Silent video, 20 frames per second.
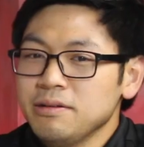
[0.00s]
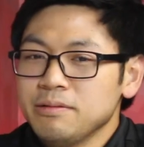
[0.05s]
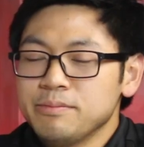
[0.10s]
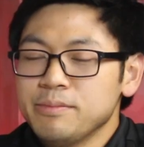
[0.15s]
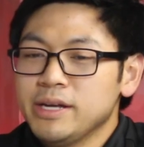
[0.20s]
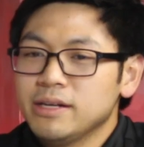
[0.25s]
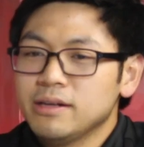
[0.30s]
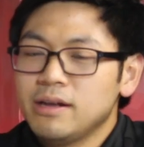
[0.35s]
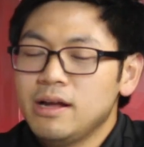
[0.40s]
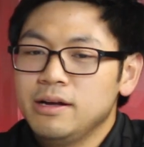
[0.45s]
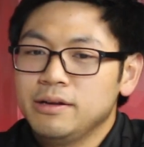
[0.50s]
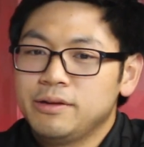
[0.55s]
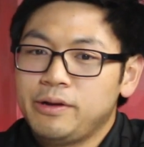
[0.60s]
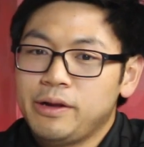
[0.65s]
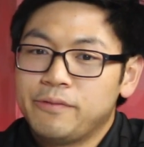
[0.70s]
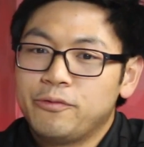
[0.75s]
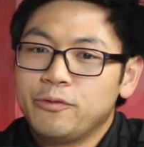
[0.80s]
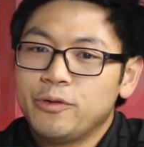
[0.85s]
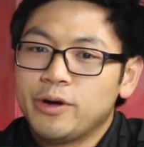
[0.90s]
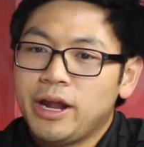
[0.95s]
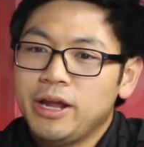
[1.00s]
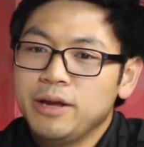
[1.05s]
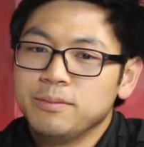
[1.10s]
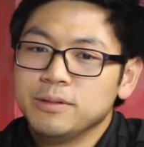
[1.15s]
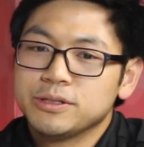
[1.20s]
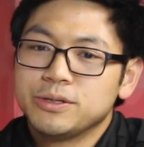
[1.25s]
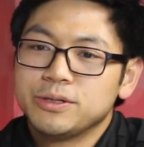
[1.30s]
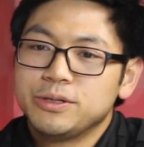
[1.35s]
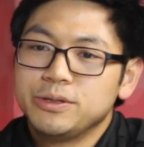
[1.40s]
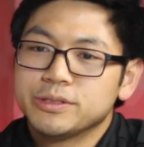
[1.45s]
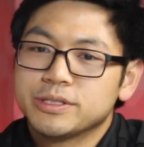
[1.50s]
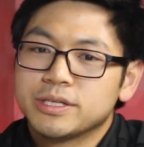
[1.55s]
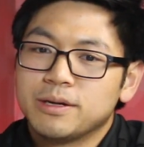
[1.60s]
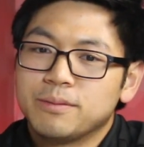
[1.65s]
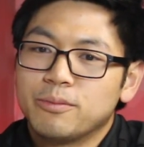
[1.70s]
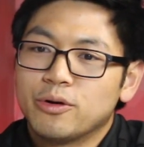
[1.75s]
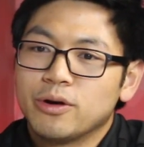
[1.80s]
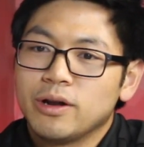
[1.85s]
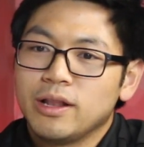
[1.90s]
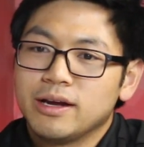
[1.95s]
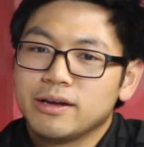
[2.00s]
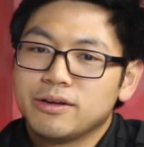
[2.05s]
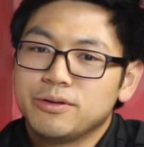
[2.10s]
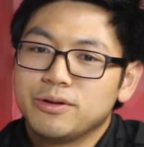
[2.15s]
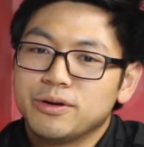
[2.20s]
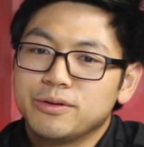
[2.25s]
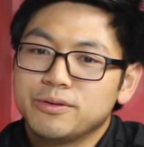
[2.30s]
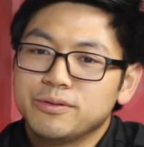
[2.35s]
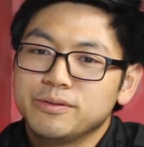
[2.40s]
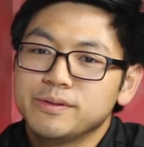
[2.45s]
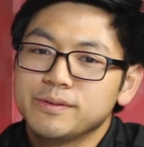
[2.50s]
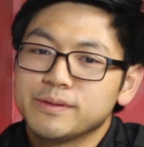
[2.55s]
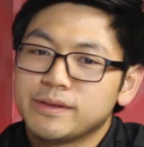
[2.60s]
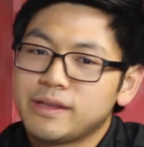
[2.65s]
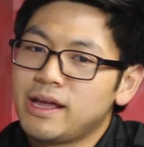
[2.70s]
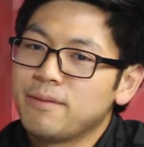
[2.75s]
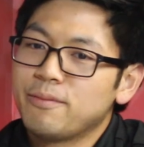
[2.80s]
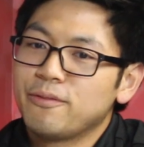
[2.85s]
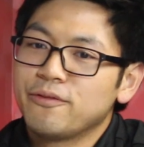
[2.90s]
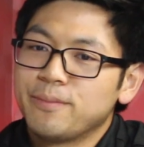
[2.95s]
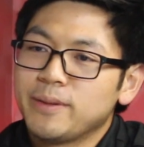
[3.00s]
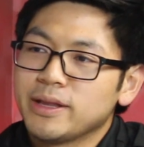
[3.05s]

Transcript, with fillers: I mean, if we're able to do some more, like you know, type of